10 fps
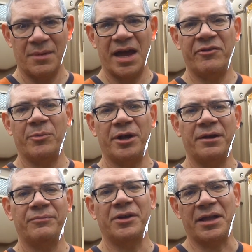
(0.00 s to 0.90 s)
Hey
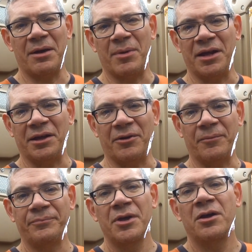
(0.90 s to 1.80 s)
everybody, the Glamp Man
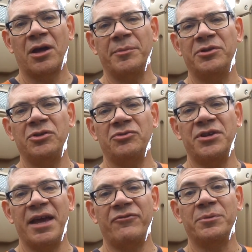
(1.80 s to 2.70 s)
here, coming to you
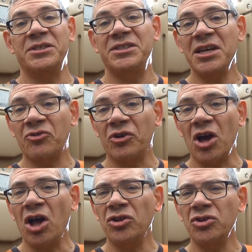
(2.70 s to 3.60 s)
today from a
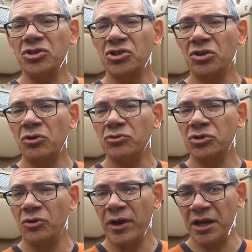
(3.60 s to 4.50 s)
secret, undisclosed
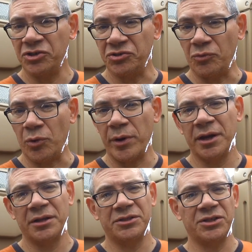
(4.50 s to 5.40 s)
location where we're
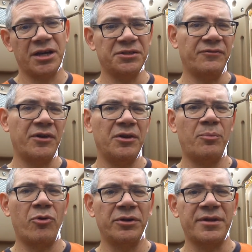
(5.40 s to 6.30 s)
going to discuss a very
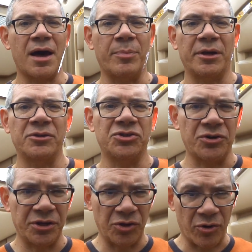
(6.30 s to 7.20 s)
important topic
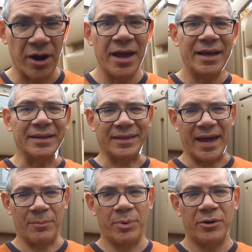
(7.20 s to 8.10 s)
concerning your
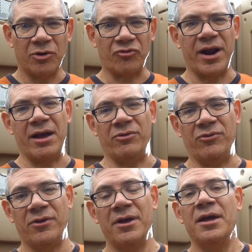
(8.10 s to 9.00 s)
Glamp ground.